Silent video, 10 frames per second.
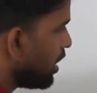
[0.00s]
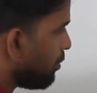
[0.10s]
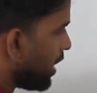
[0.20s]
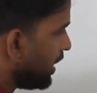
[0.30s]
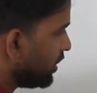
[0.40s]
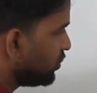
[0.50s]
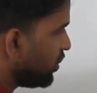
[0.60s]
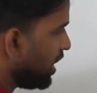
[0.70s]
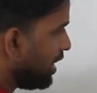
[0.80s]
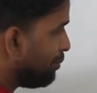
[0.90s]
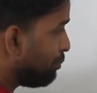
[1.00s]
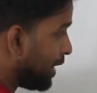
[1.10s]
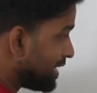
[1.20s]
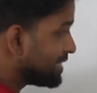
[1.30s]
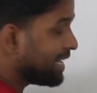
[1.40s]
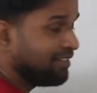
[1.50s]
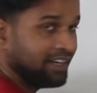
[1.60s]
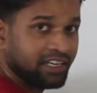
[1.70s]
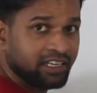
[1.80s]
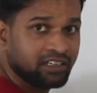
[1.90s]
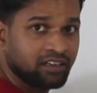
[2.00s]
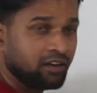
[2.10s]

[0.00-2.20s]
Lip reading: minus 3 plus 17.